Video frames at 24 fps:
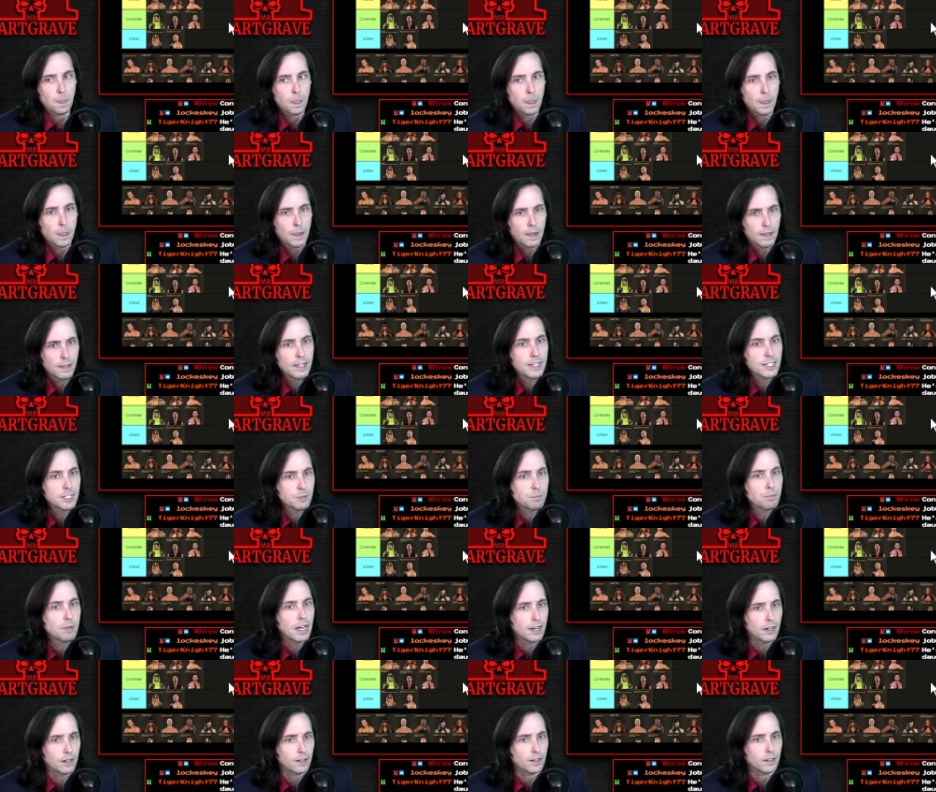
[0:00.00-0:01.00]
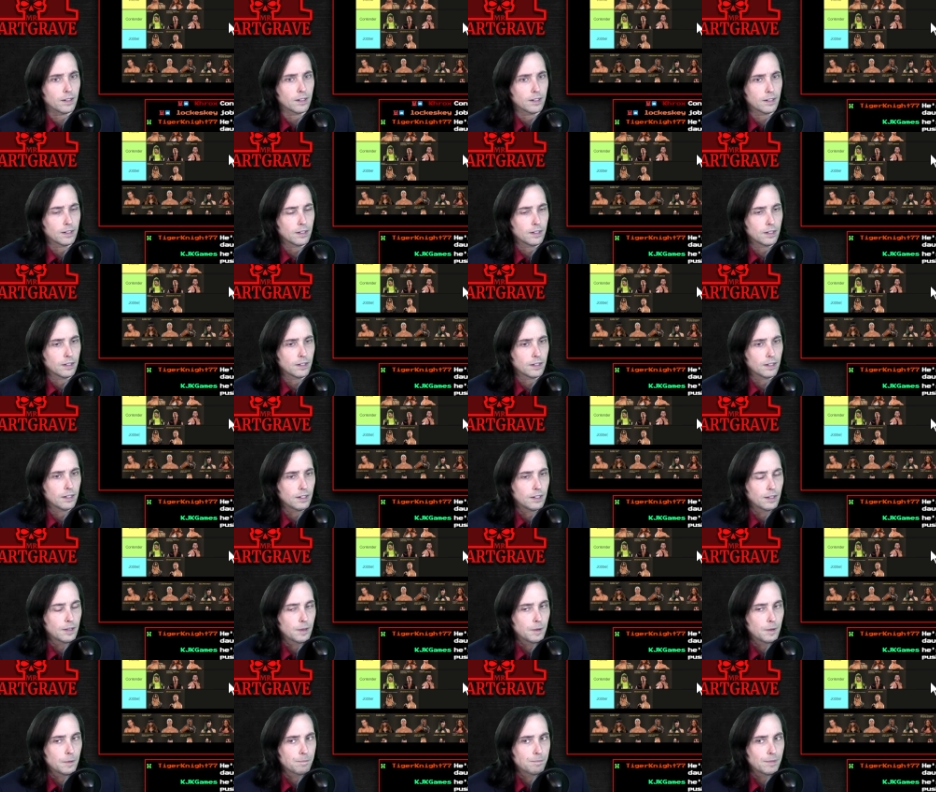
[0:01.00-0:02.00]
He's better.
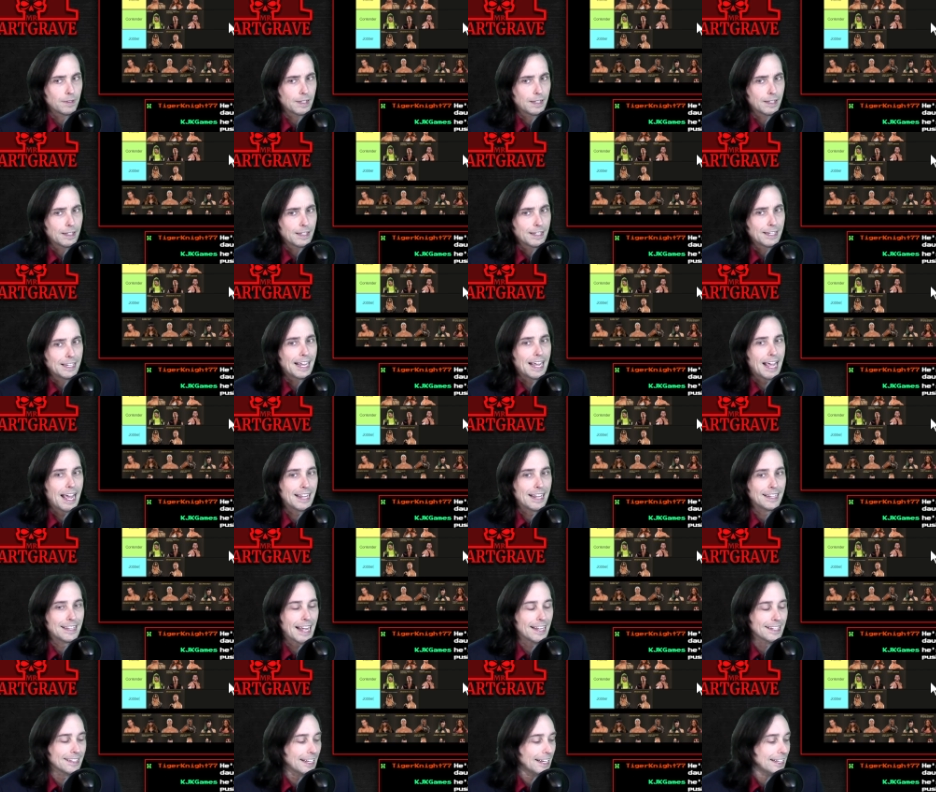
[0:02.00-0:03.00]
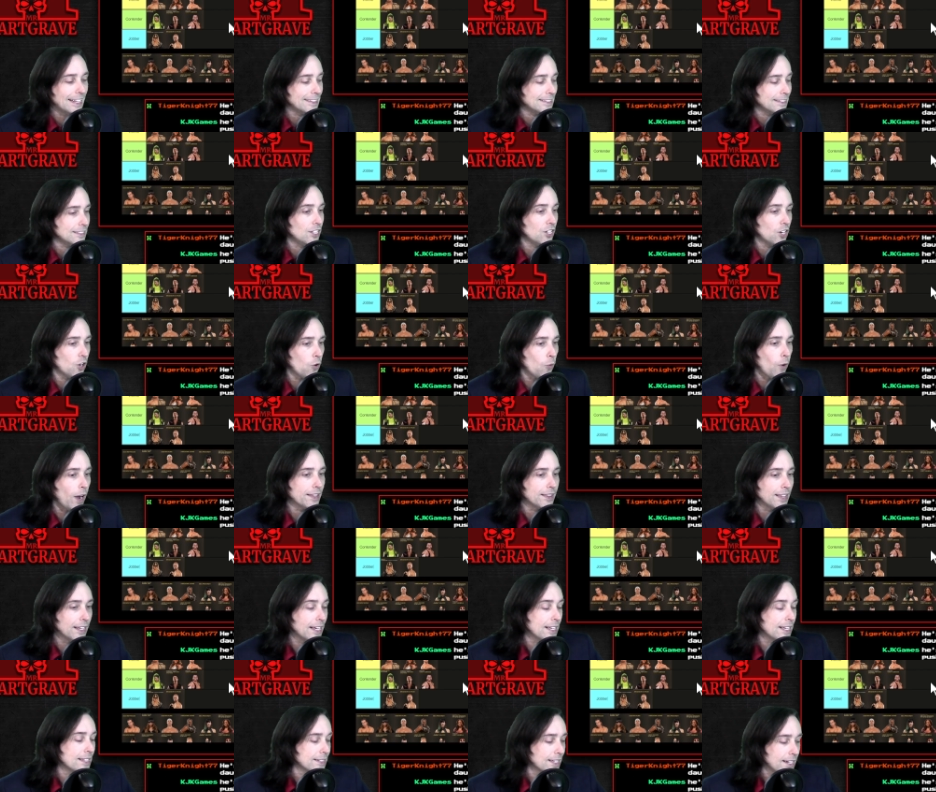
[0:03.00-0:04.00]
And you know, I
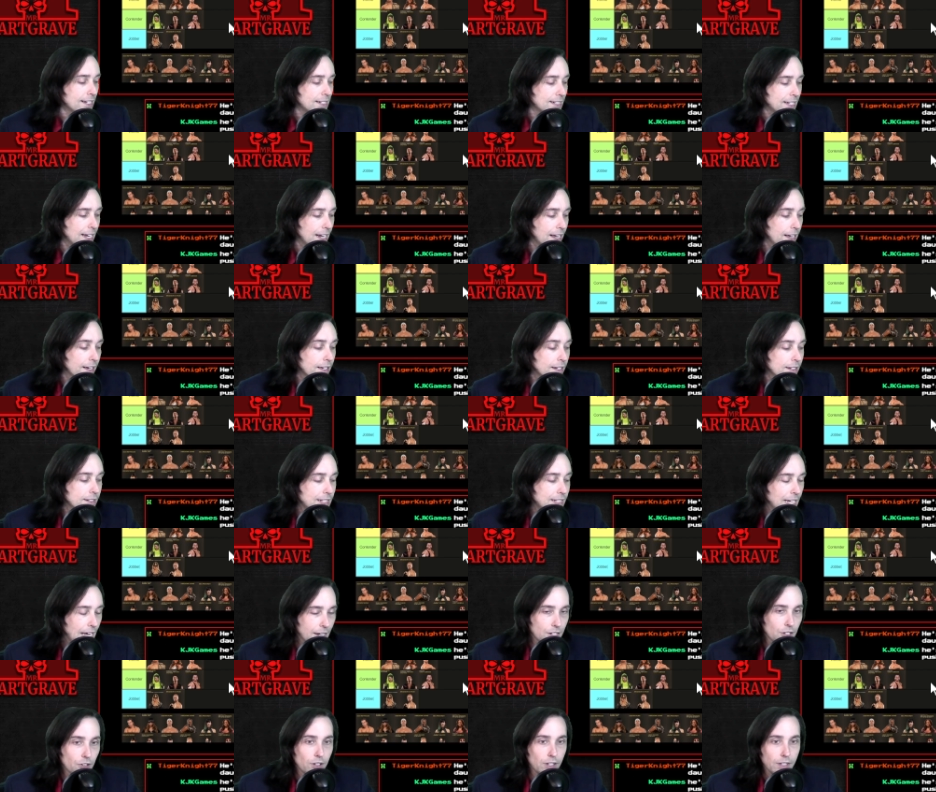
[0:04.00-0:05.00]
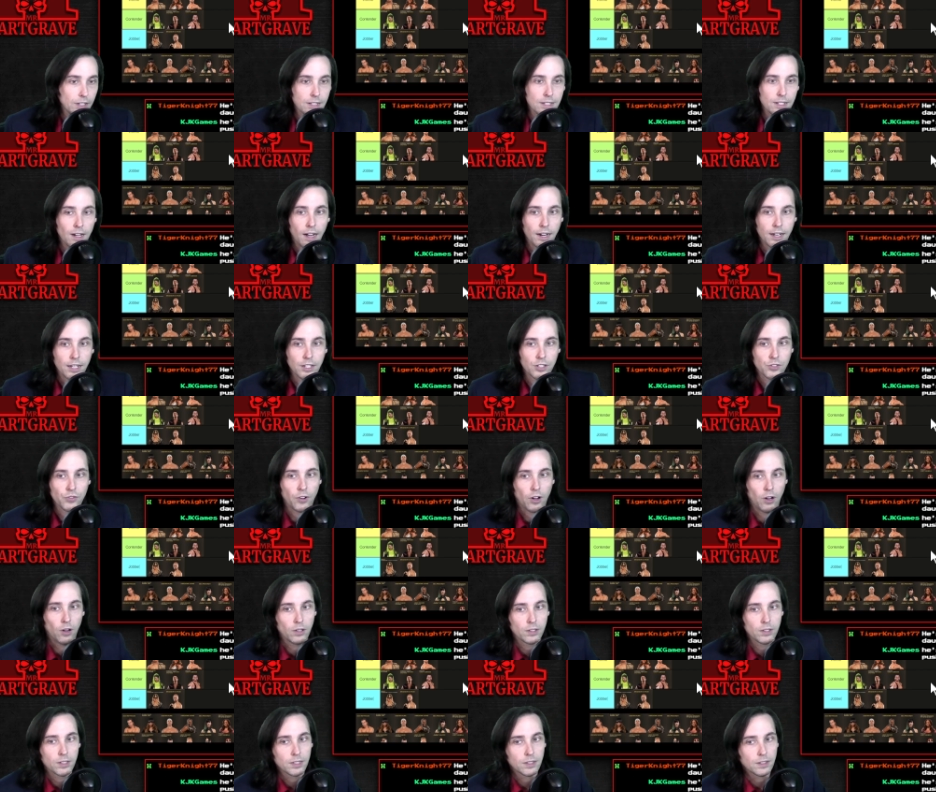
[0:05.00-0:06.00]
think he's going to stay in contender, and it's not his
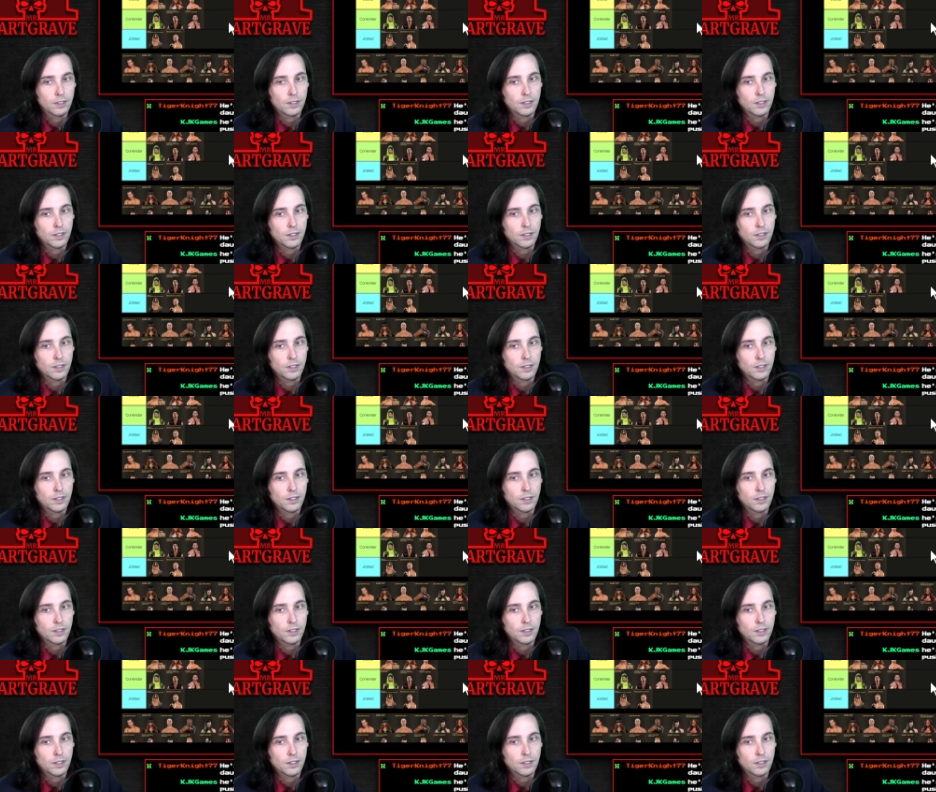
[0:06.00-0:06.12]
fault.